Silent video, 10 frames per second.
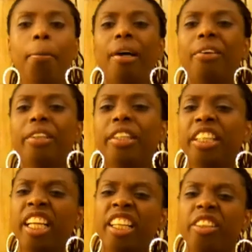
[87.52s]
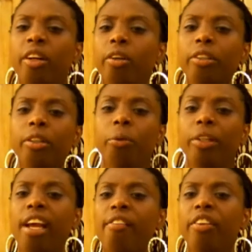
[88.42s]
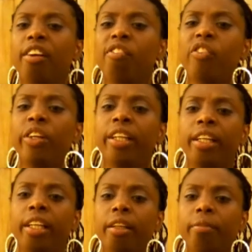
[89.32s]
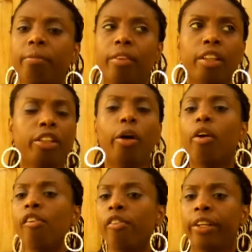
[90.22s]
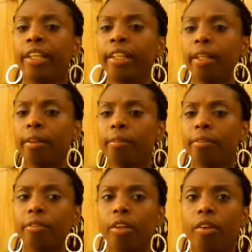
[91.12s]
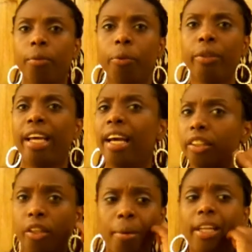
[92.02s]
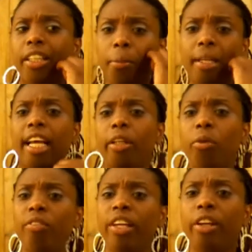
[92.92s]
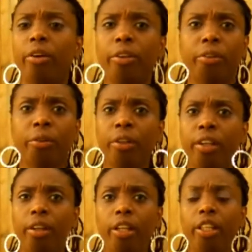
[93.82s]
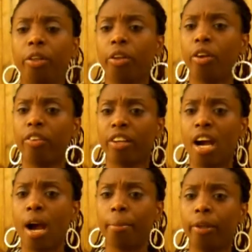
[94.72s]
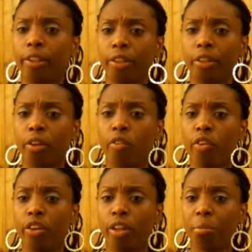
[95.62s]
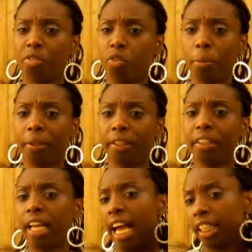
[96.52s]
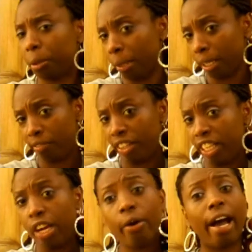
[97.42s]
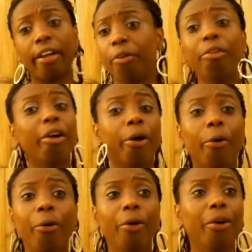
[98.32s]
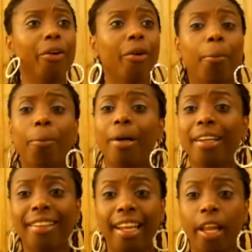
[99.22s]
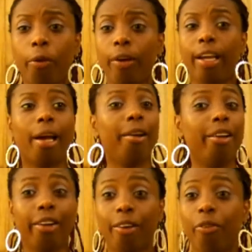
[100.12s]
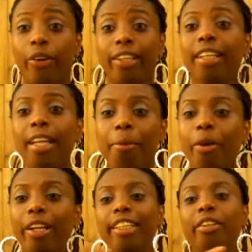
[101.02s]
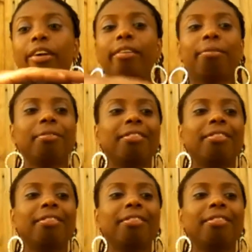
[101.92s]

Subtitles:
I don't know, it's the second song, so would he have enough footage, solo footage, of him doing that? So it might just be an actual video, you know. Is he going to go for the comedy, or is he going to go for another performance aspect video? I don't know. But anyway, looking forward to it. Let me go ahead and start.